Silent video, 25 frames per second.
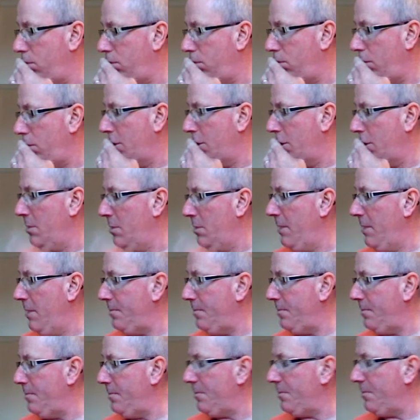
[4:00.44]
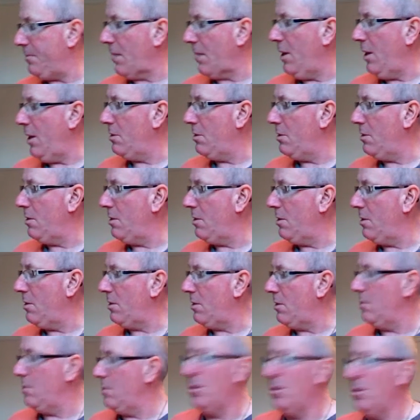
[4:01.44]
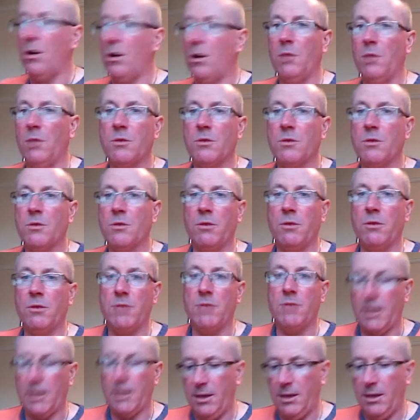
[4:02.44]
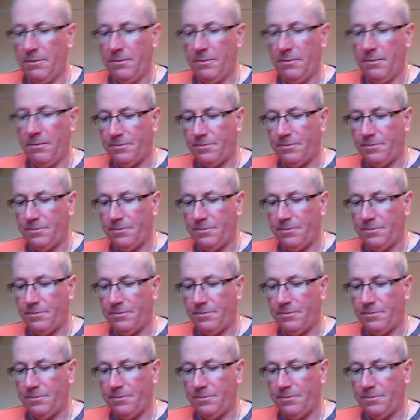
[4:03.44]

excuse me I also got some more hops when I was at it